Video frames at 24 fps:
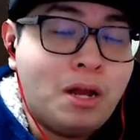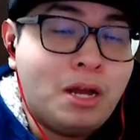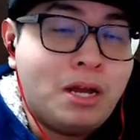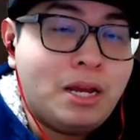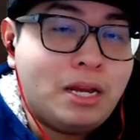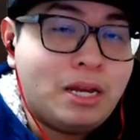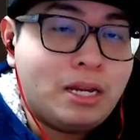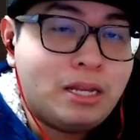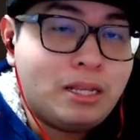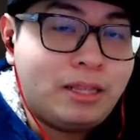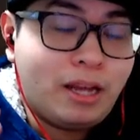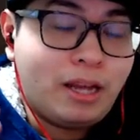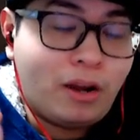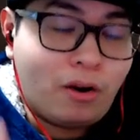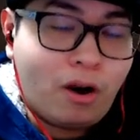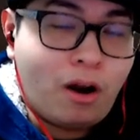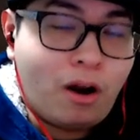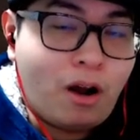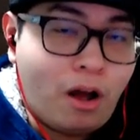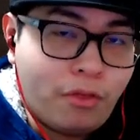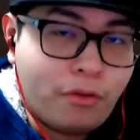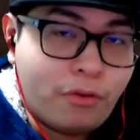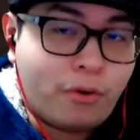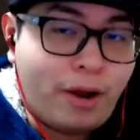there are
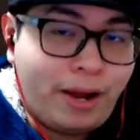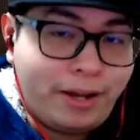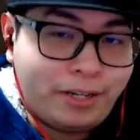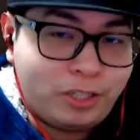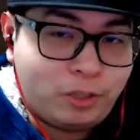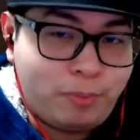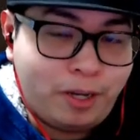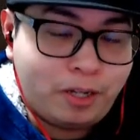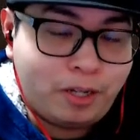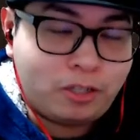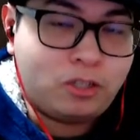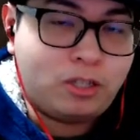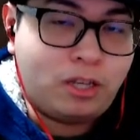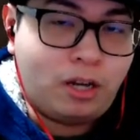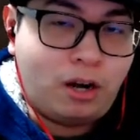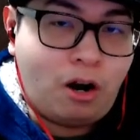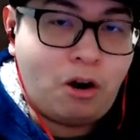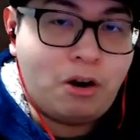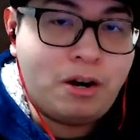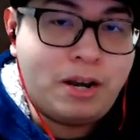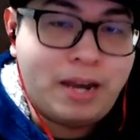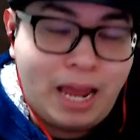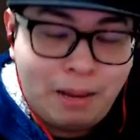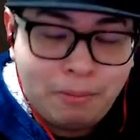other aspects that are
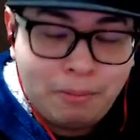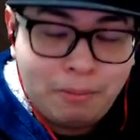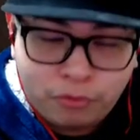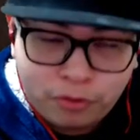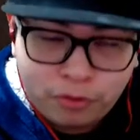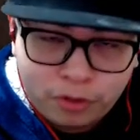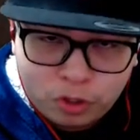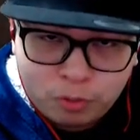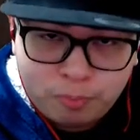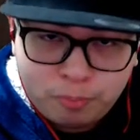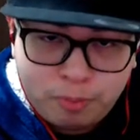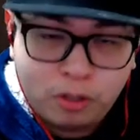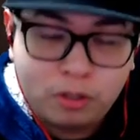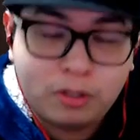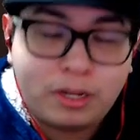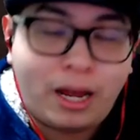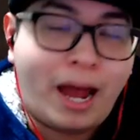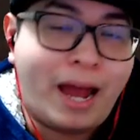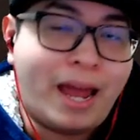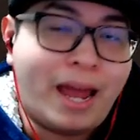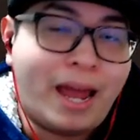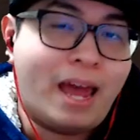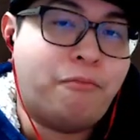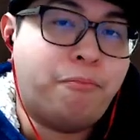named for this build. I
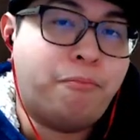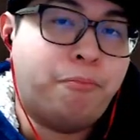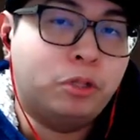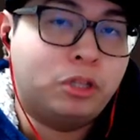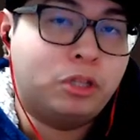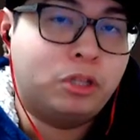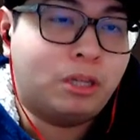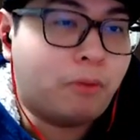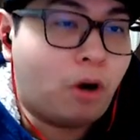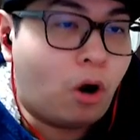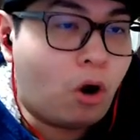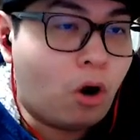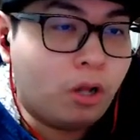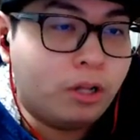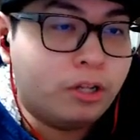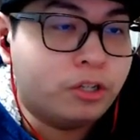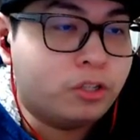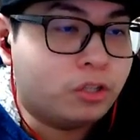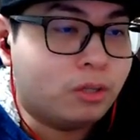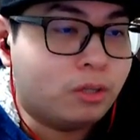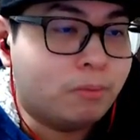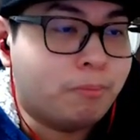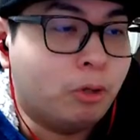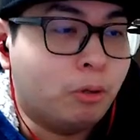have put them all
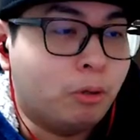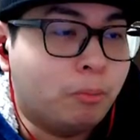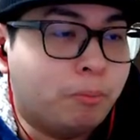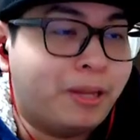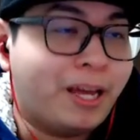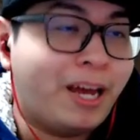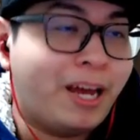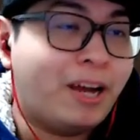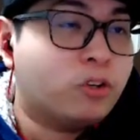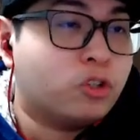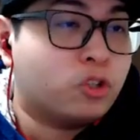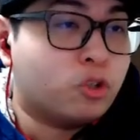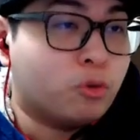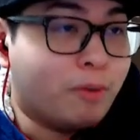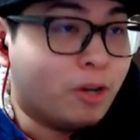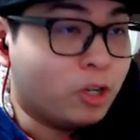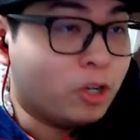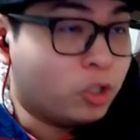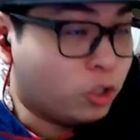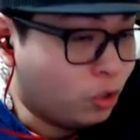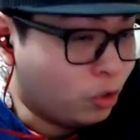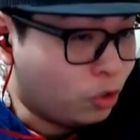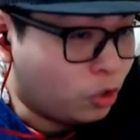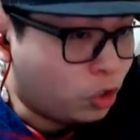into the build planner, so make
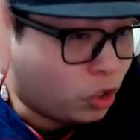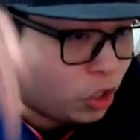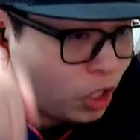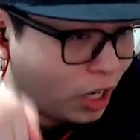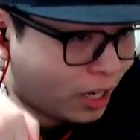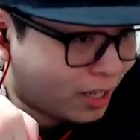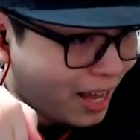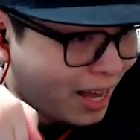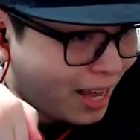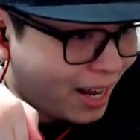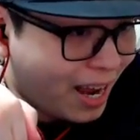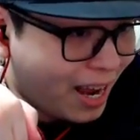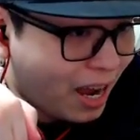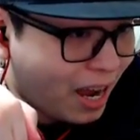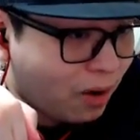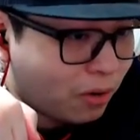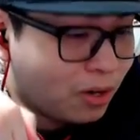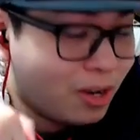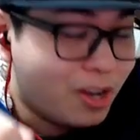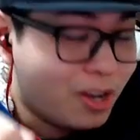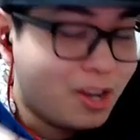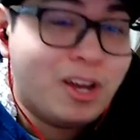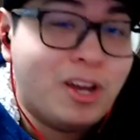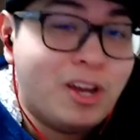sure you check that out.
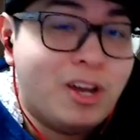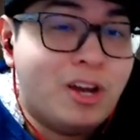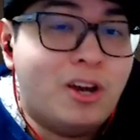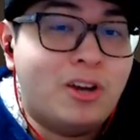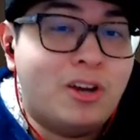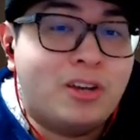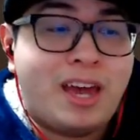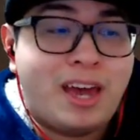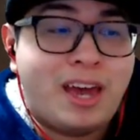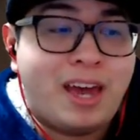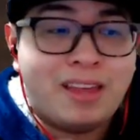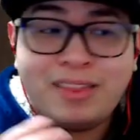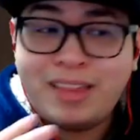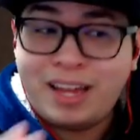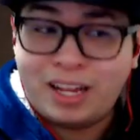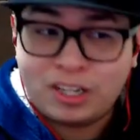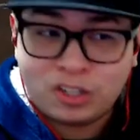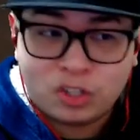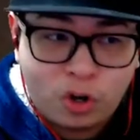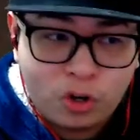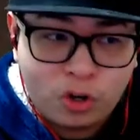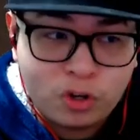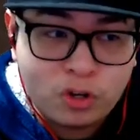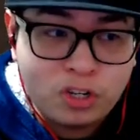Okay, that's
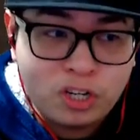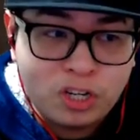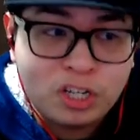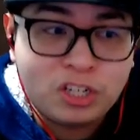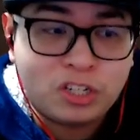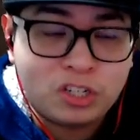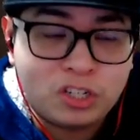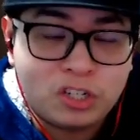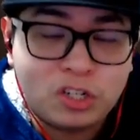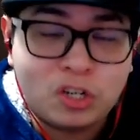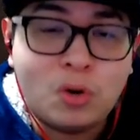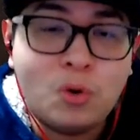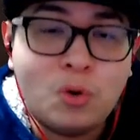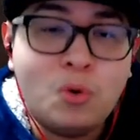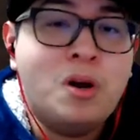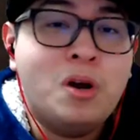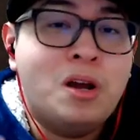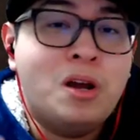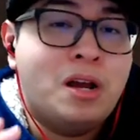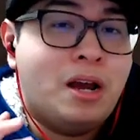all you need to do.